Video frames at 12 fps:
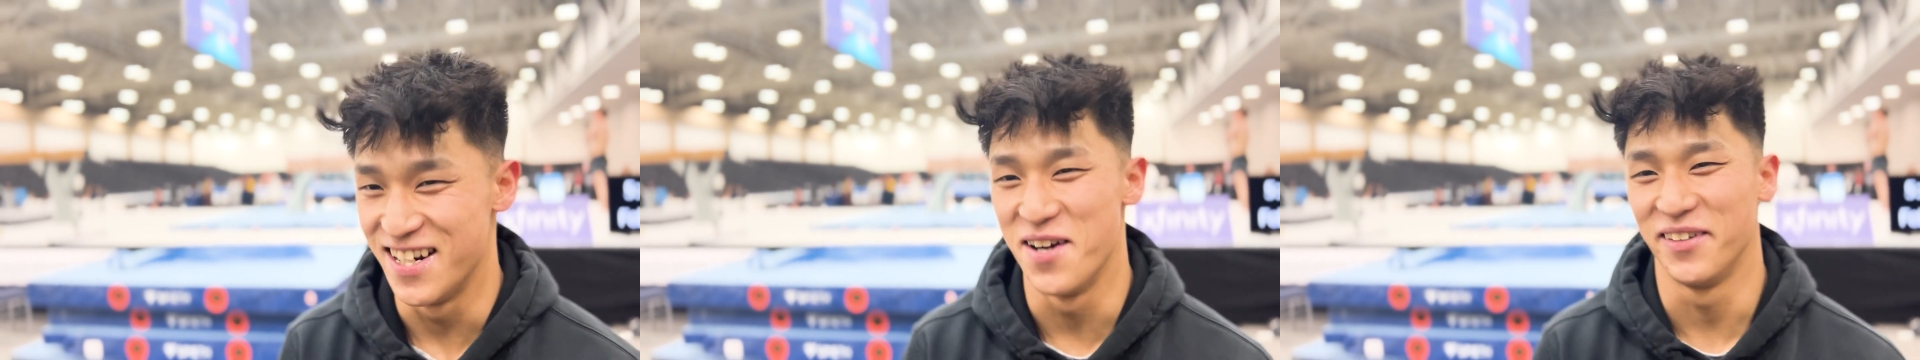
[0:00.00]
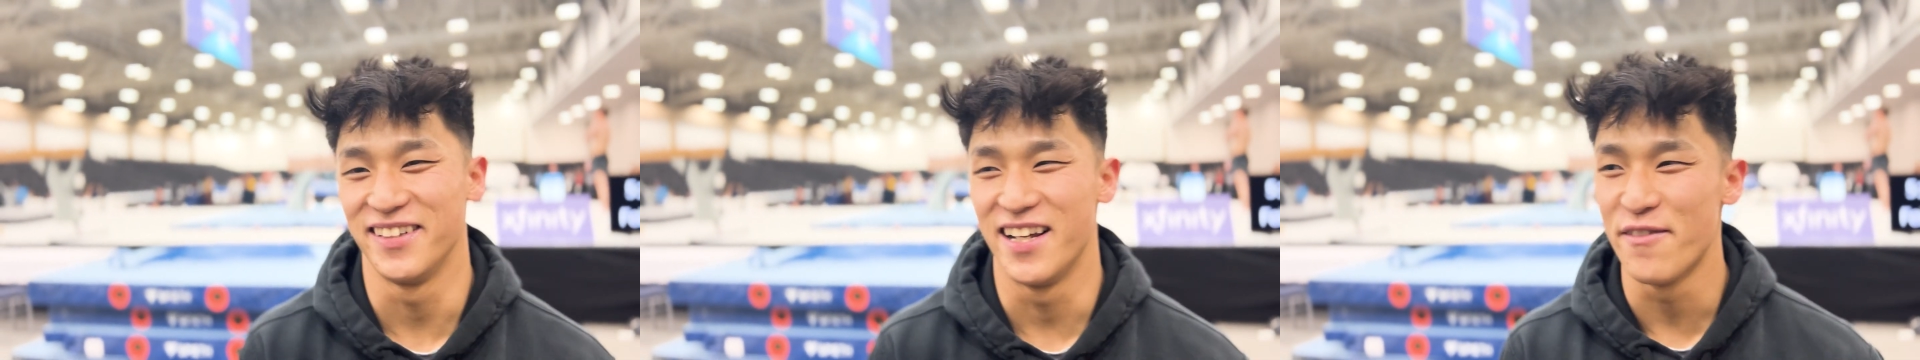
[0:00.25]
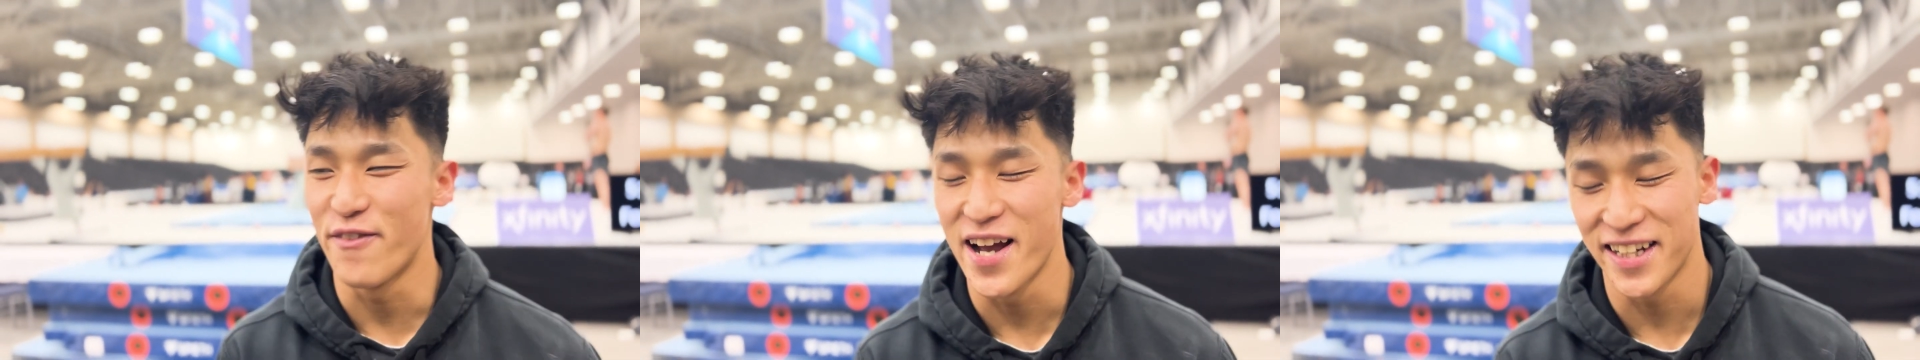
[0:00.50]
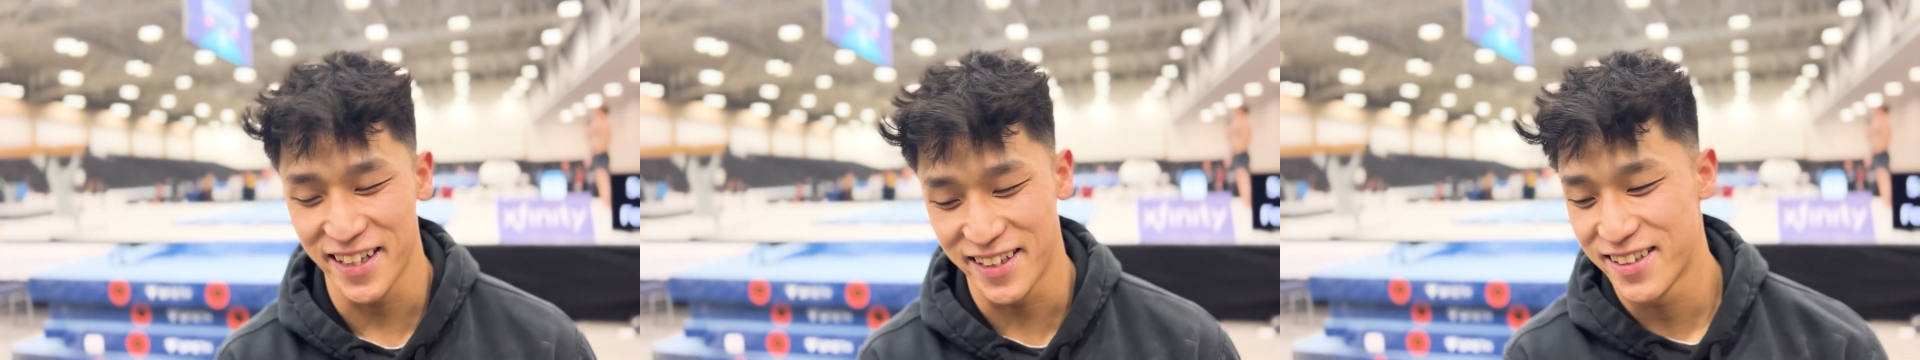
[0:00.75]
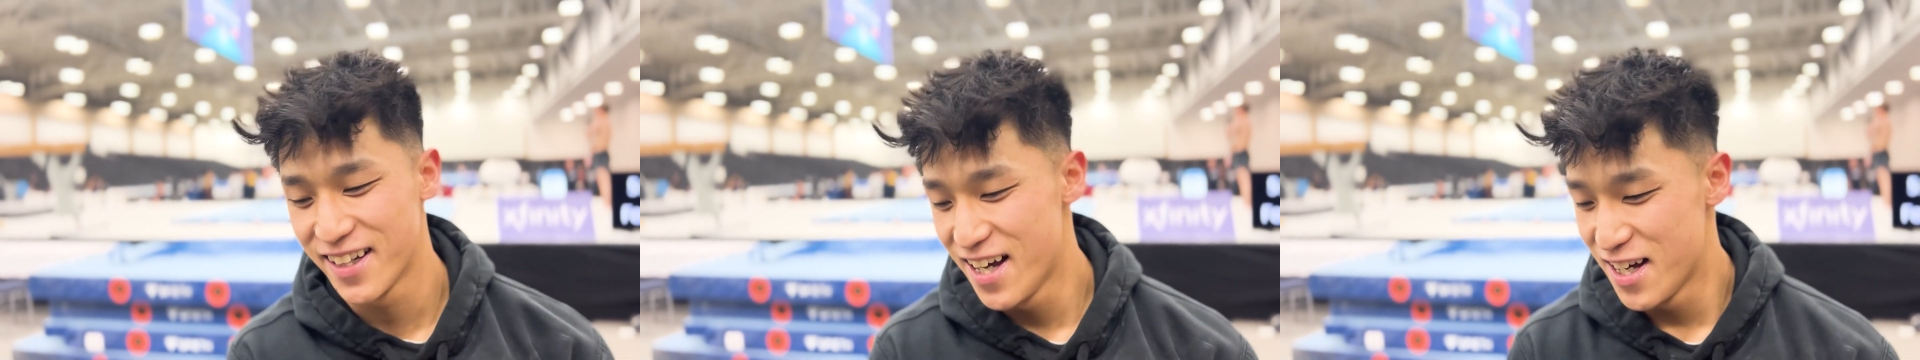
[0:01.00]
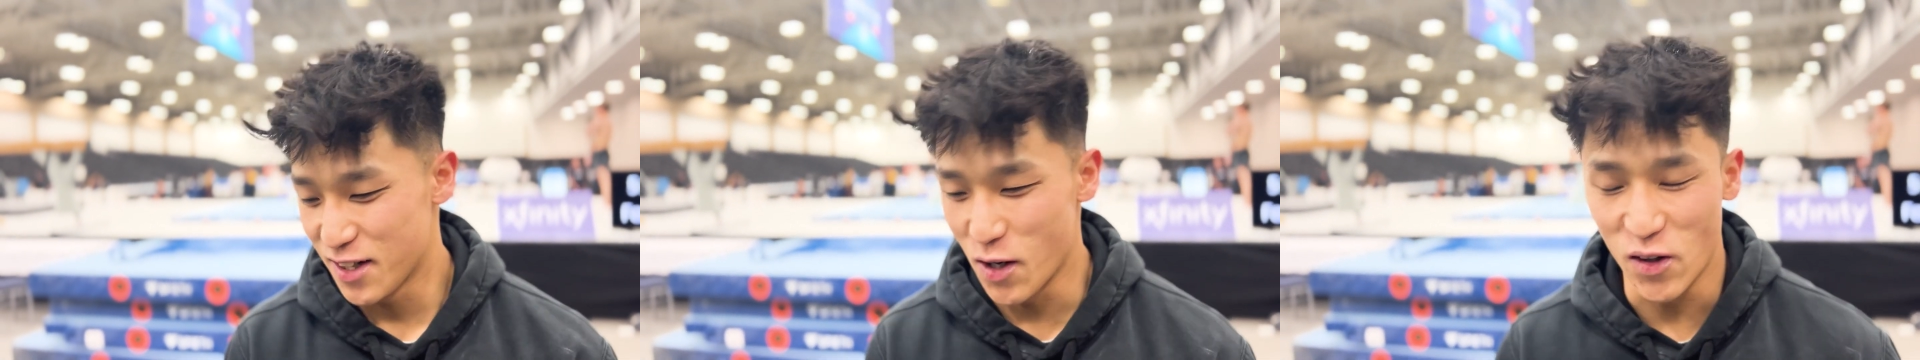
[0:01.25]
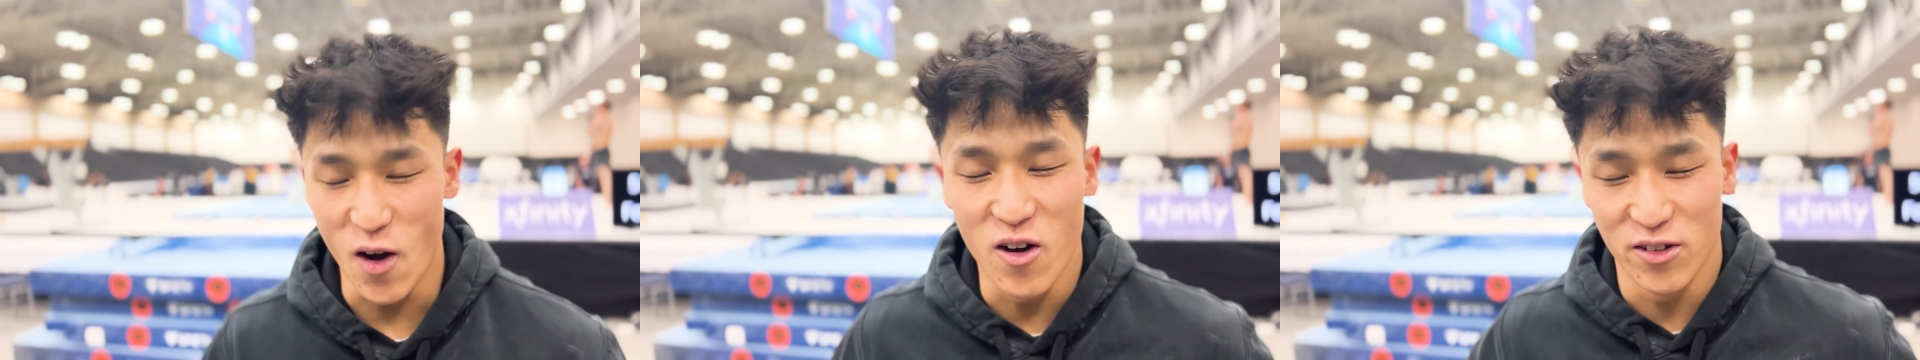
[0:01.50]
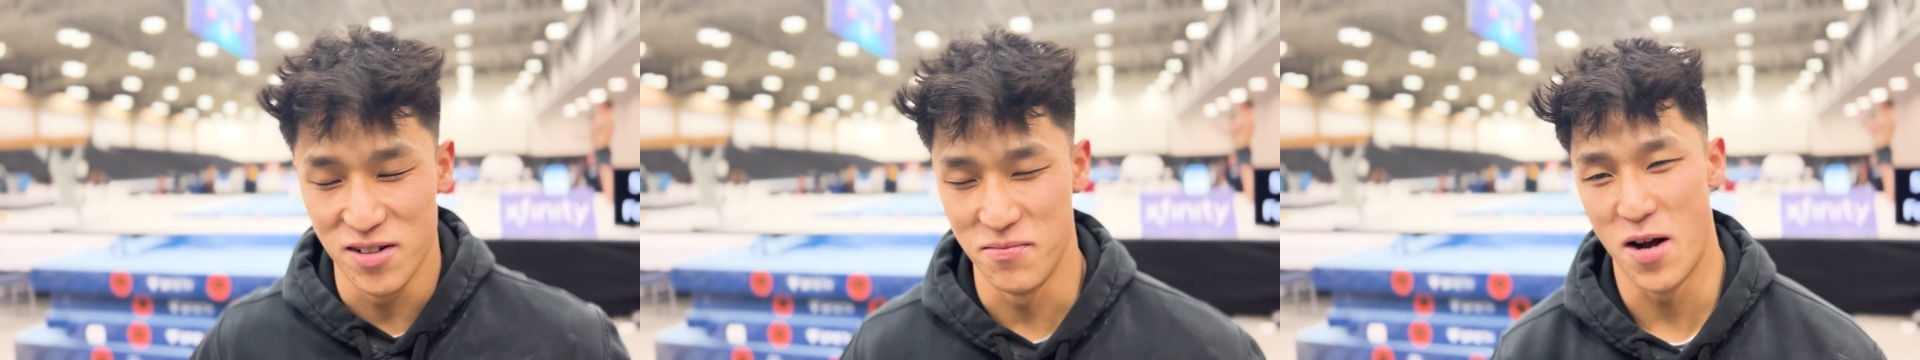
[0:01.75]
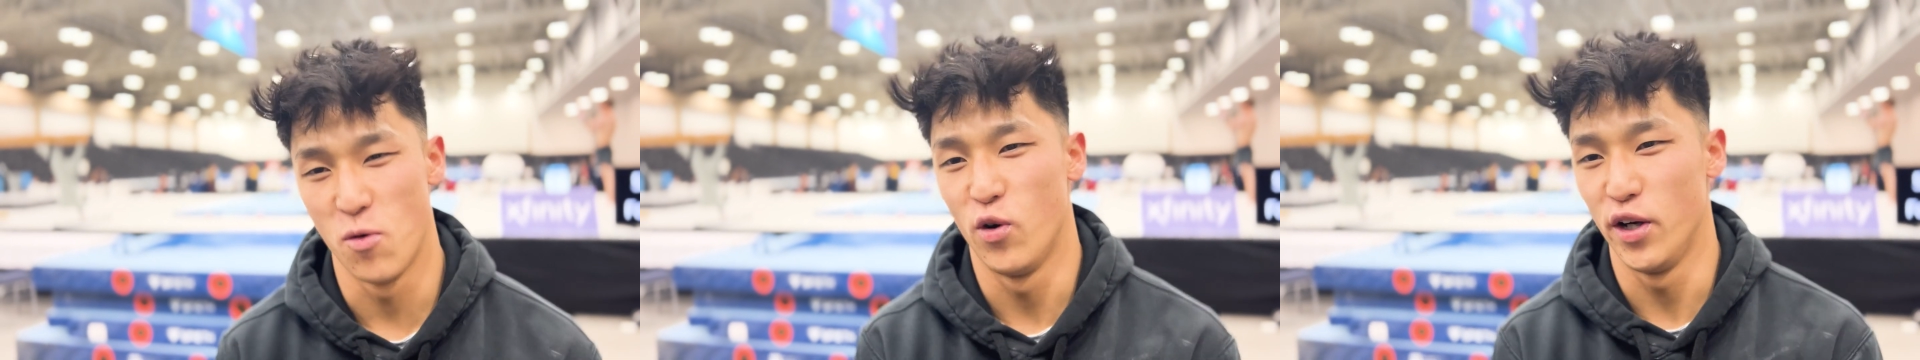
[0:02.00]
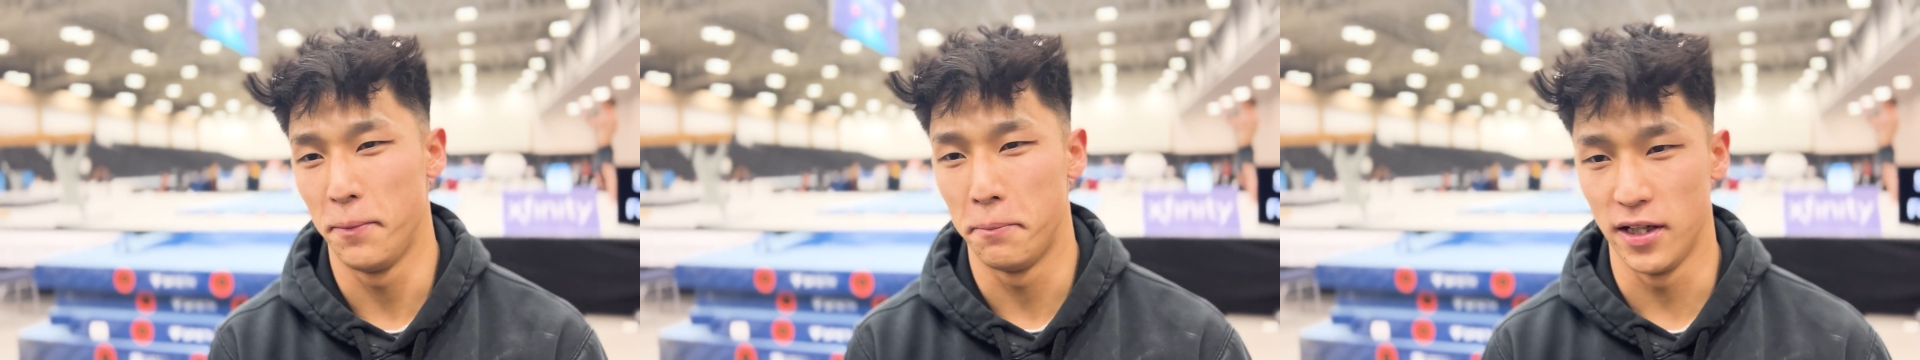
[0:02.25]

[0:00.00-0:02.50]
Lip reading: No, if I could go to all of them, I would.